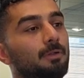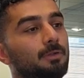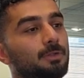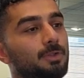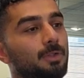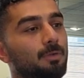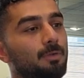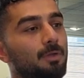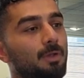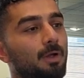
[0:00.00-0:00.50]

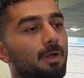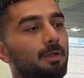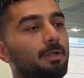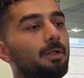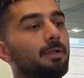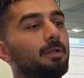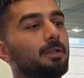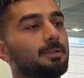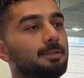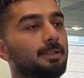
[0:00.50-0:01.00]
So
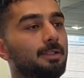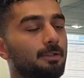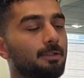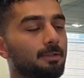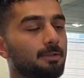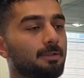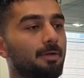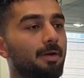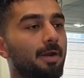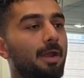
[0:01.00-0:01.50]
logging is the
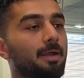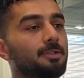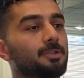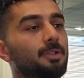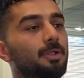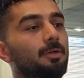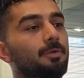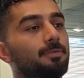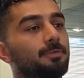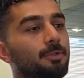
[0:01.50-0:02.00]

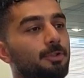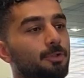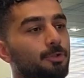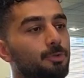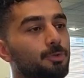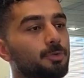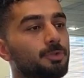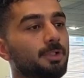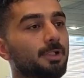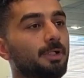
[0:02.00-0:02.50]
interaction of the
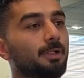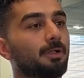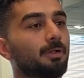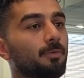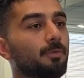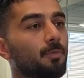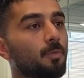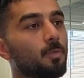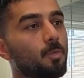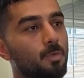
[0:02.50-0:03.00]
user
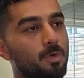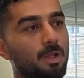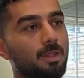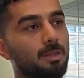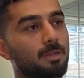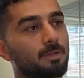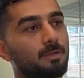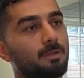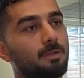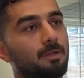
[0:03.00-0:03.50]
with
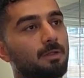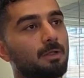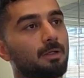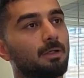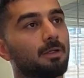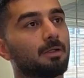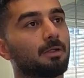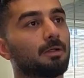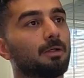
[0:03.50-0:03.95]
the